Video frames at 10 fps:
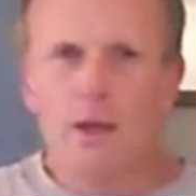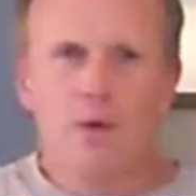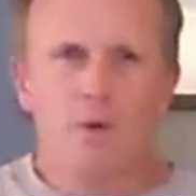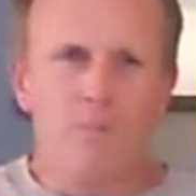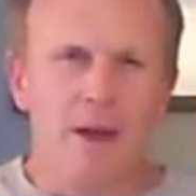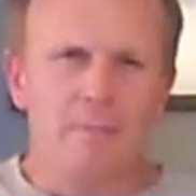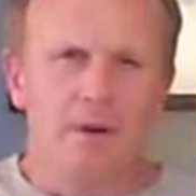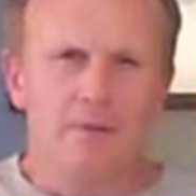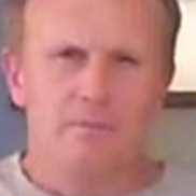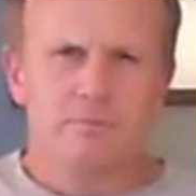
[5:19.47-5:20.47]

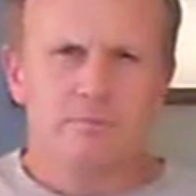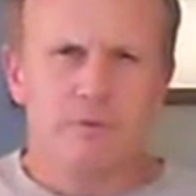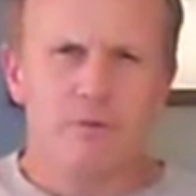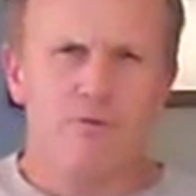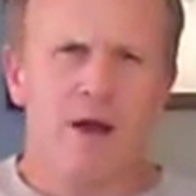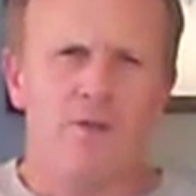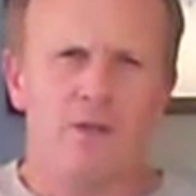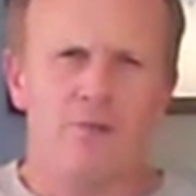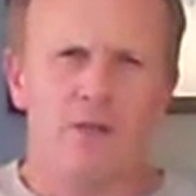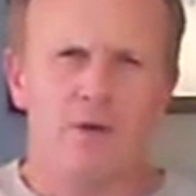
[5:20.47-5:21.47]
Remember, if you found
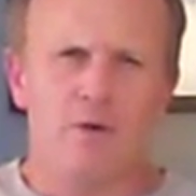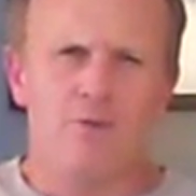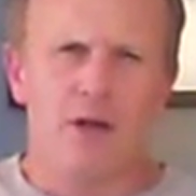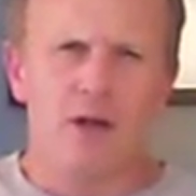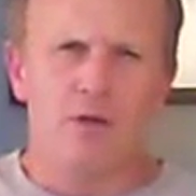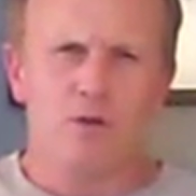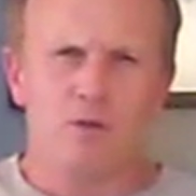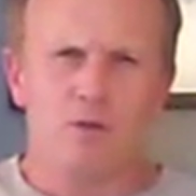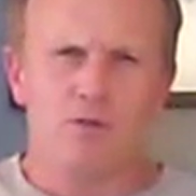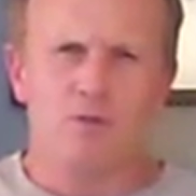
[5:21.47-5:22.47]
this video of value,
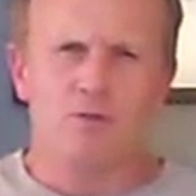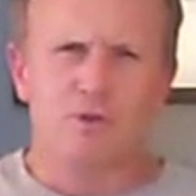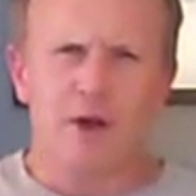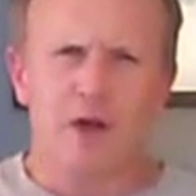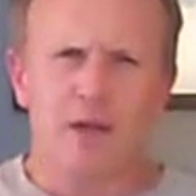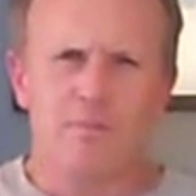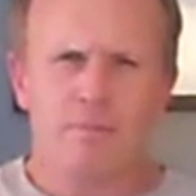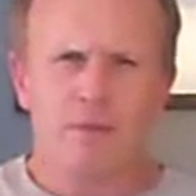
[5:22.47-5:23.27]
subscribe.